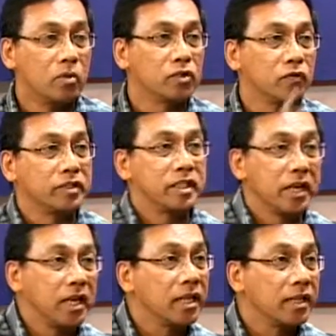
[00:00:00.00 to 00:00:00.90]
More
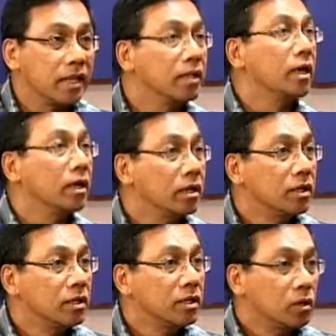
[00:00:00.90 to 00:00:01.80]
sophisticated than the
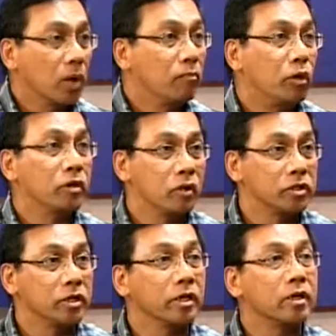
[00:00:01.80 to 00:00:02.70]
12-point questionnaire.